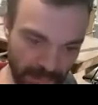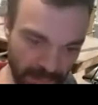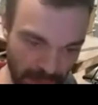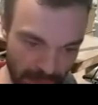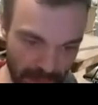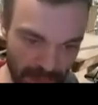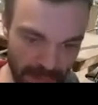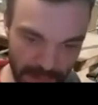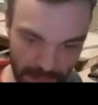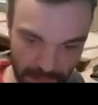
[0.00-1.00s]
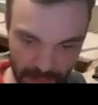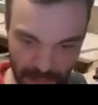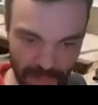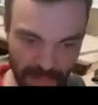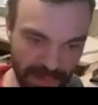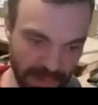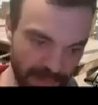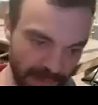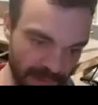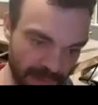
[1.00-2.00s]
here, and we see
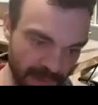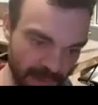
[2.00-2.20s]
that